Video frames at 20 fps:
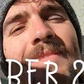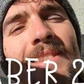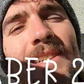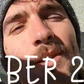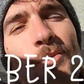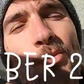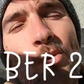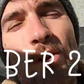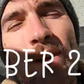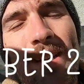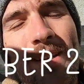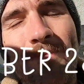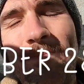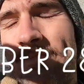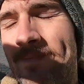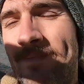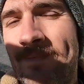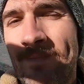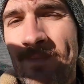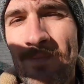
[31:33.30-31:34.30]
Good morning.
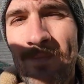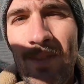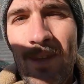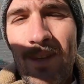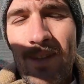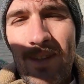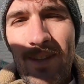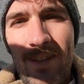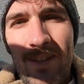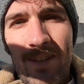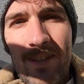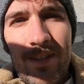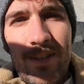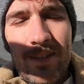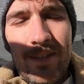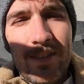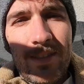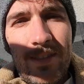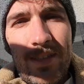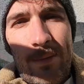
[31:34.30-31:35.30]

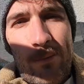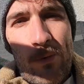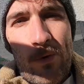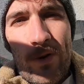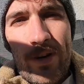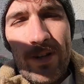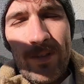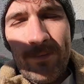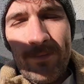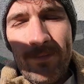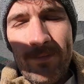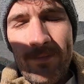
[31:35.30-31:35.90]
Sunday morning.